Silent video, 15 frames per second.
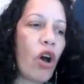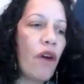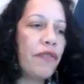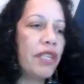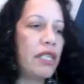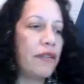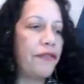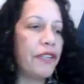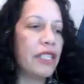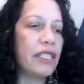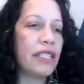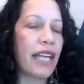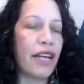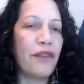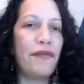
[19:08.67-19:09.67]
of the different
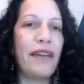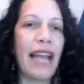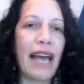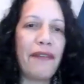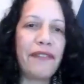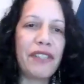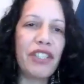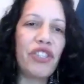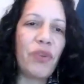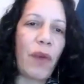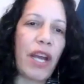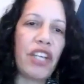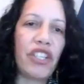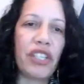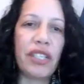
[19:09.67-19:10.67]
kind of life
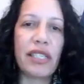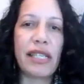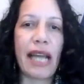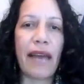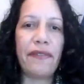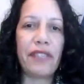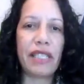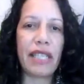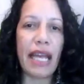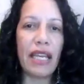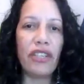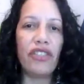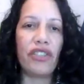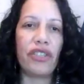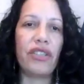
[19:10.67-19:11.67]
situations, life
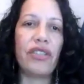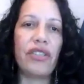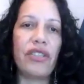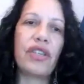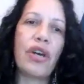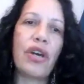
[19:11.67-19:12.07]
stages